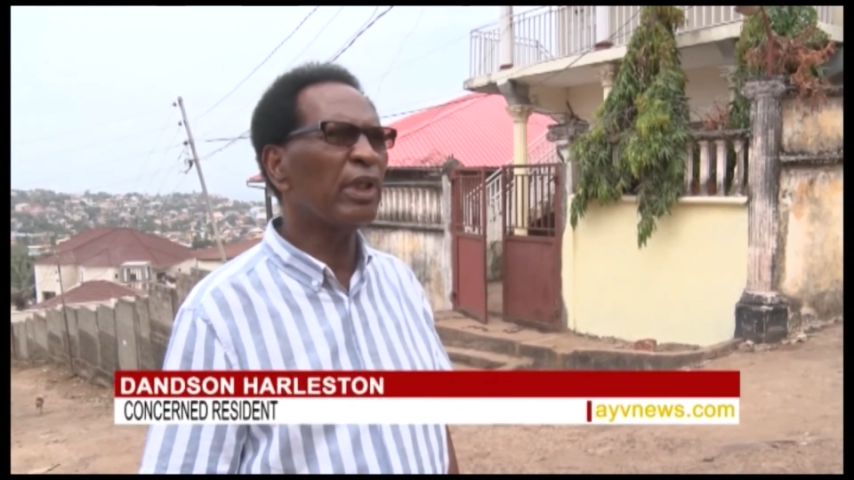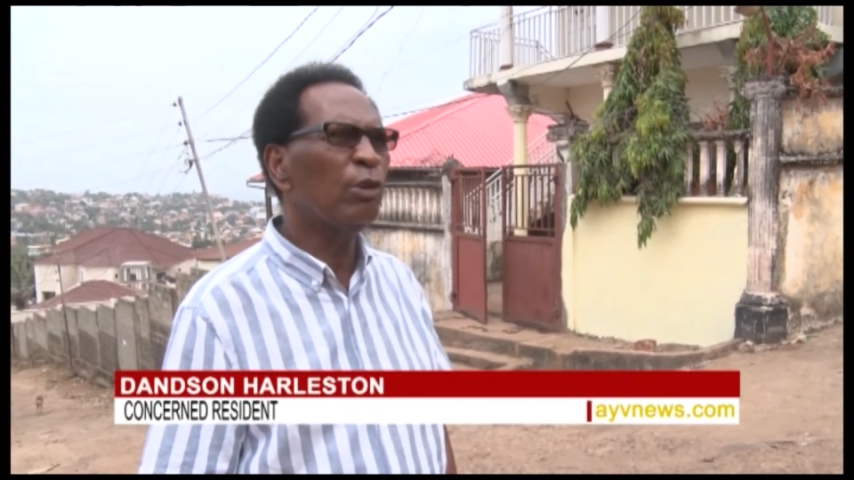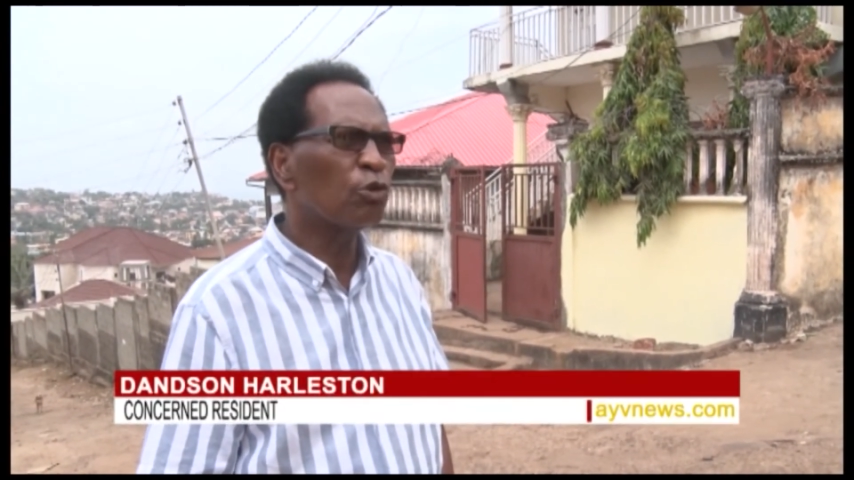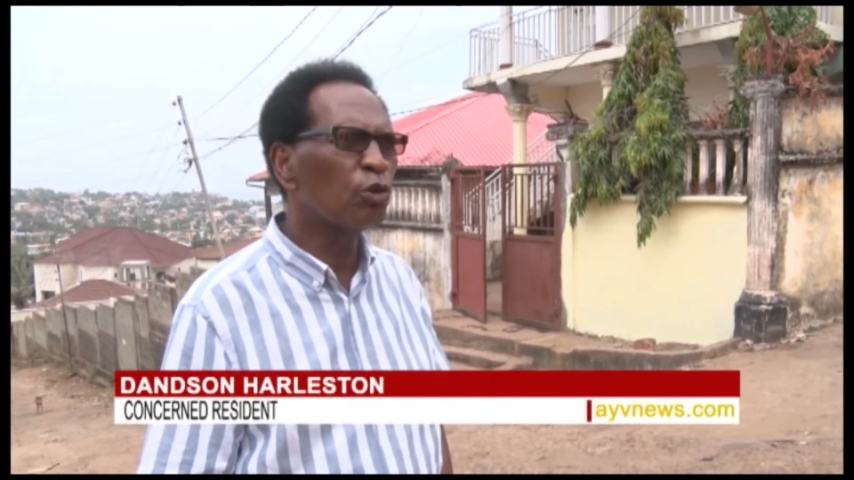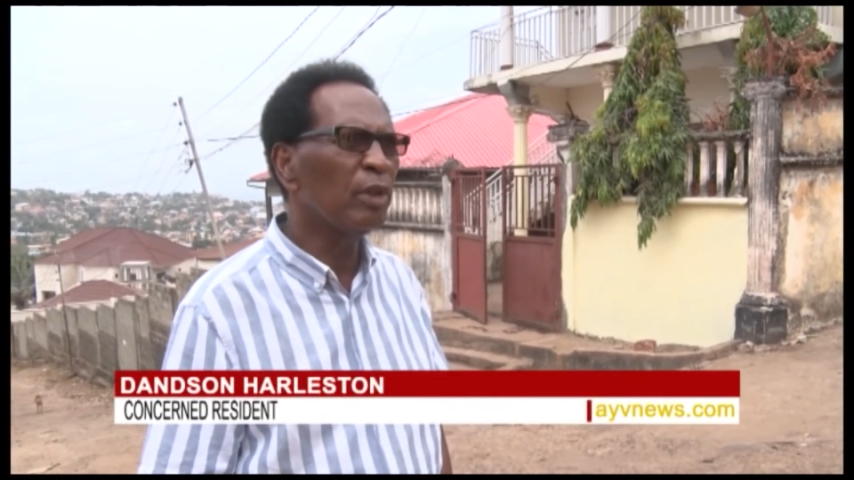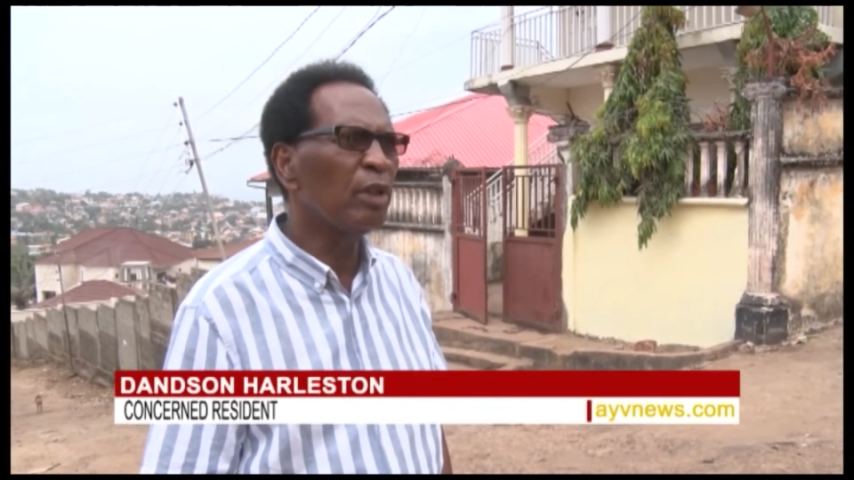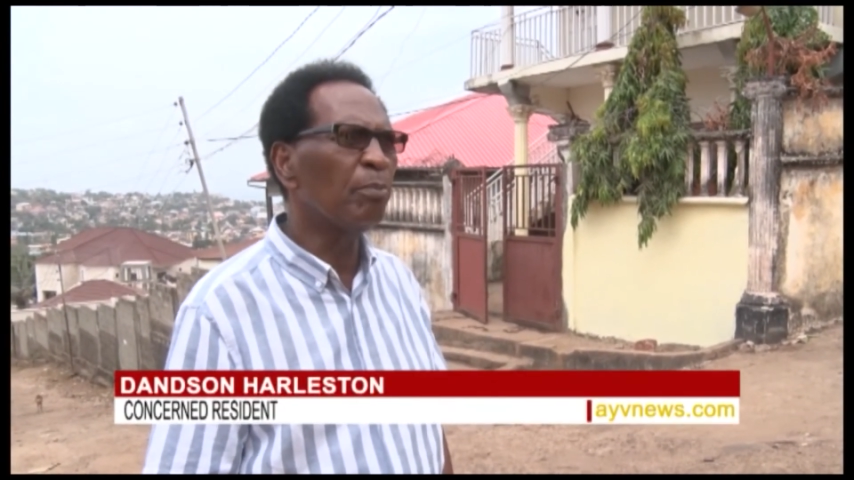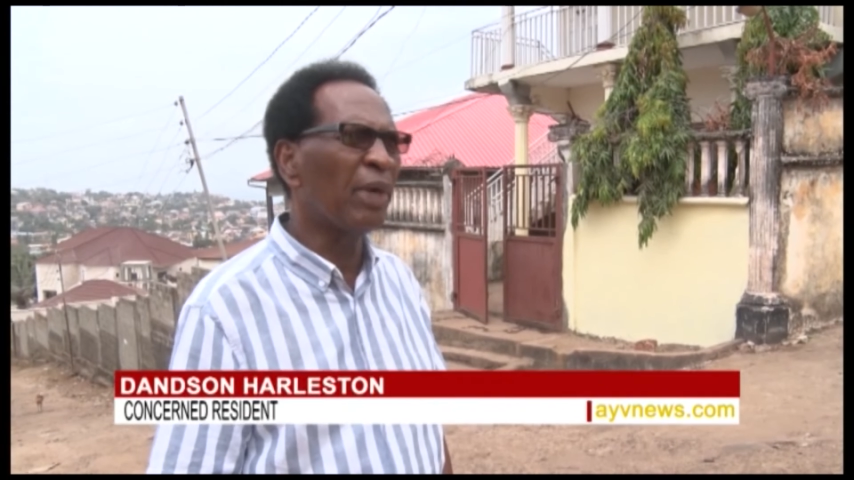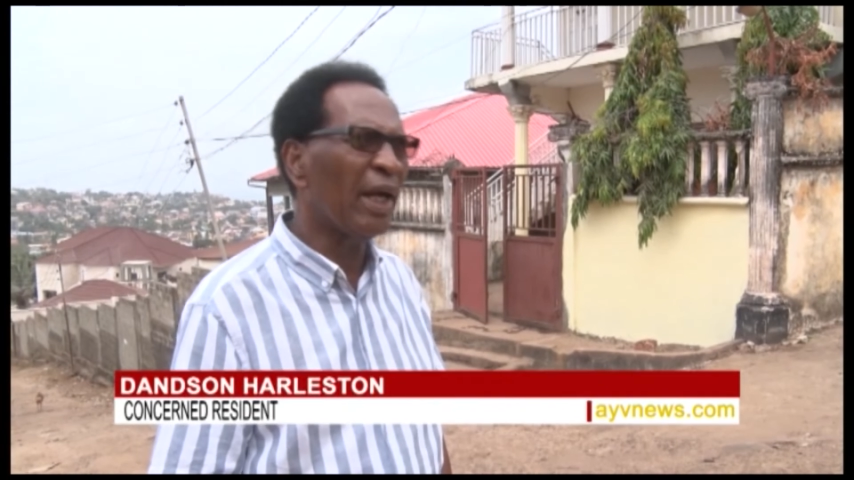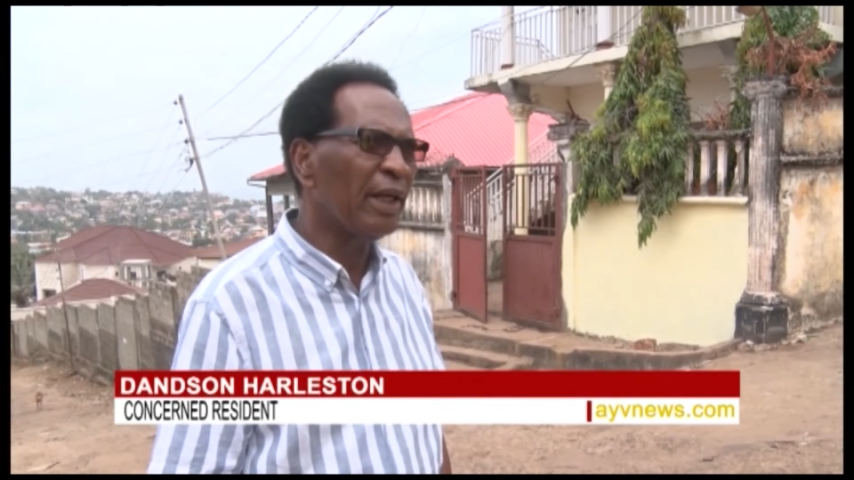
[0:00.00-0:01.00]

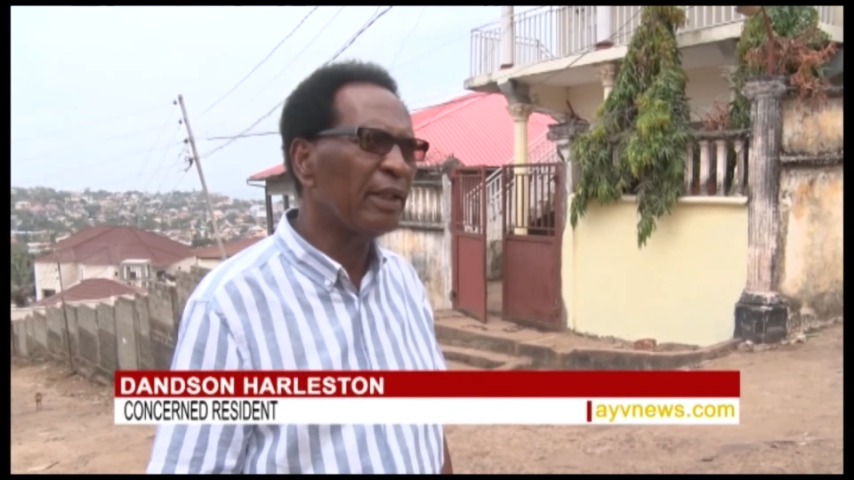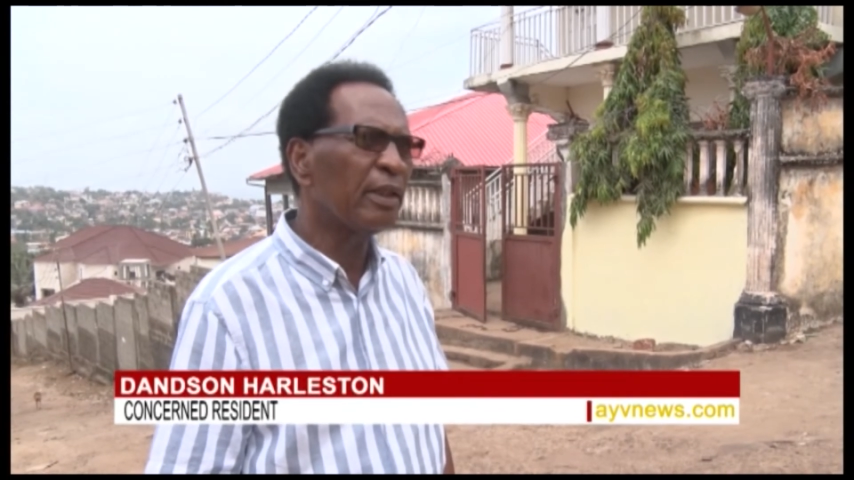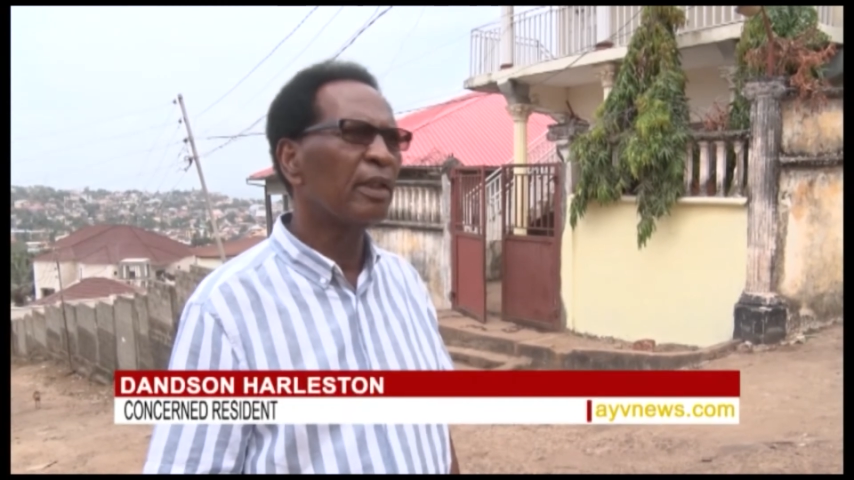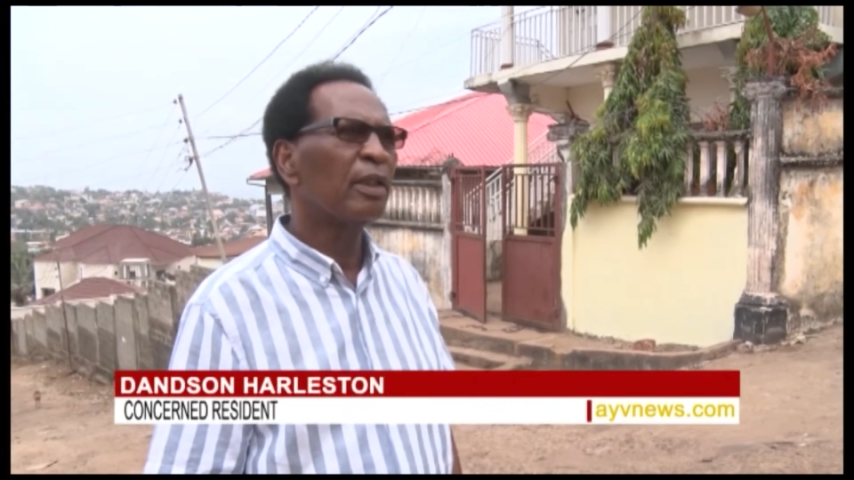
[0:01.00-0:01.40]
instrument, band,